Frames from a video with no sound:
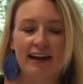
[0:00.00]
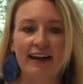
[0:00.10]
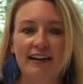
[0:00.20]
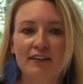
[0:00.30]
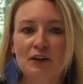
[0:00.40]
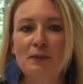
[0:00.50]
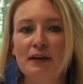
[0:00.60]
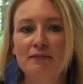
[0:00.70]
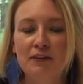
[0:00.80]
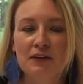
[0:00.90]
and a little
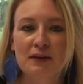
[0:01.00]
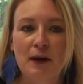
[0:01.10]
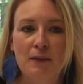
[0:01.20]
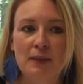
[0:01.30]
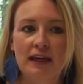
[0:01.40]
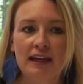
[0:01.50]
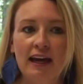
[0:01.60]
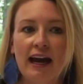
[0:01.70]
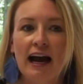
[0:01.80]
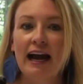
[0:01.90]
bit of learning about me.
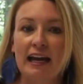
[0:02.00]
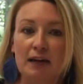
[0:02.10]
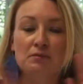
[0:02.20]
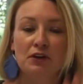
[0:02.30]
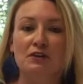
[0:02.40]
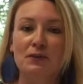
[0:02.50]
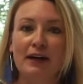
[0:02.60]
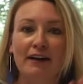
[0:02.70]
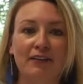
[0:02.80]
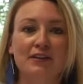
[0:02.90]
I am starting to
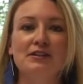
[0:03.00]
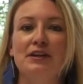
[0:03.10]
work out though,